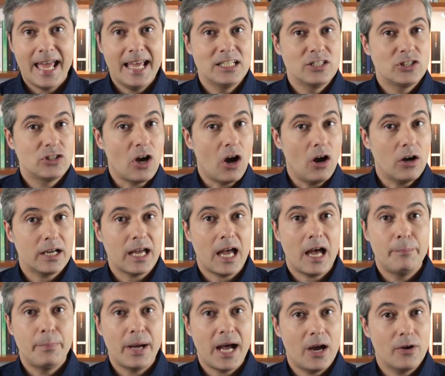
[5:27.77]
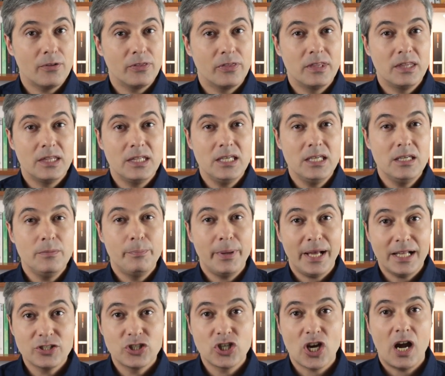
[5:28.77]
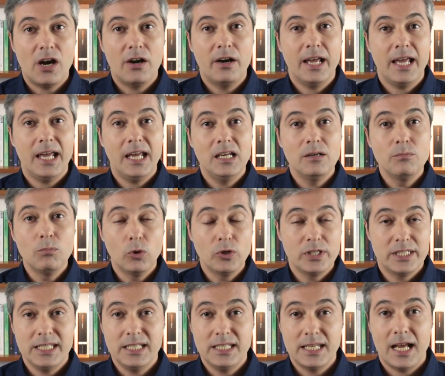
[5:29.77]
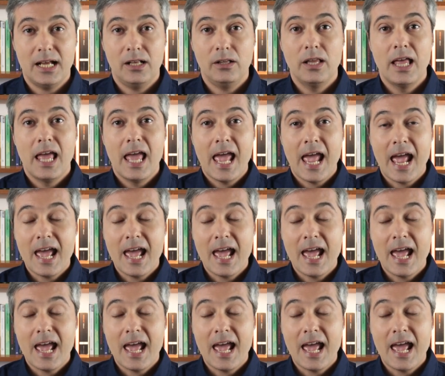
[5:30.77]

and talk about The Bell Jar in more detail,